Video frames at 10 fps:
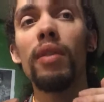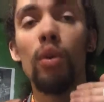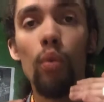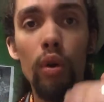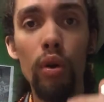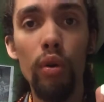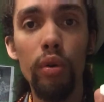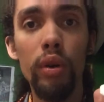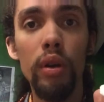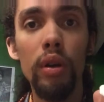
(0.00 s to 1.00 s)
in a
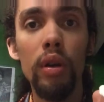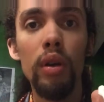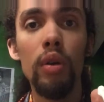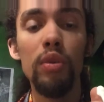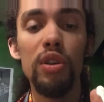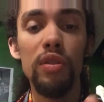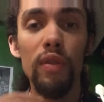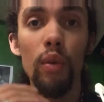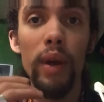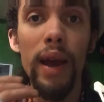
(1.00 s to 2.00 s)
world which is
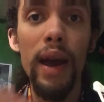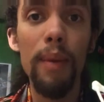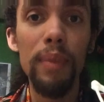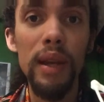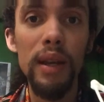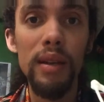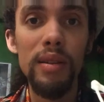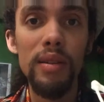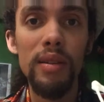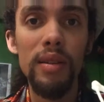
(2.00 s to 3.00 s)
filled with
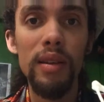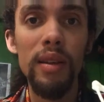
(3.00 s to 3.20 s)
happiness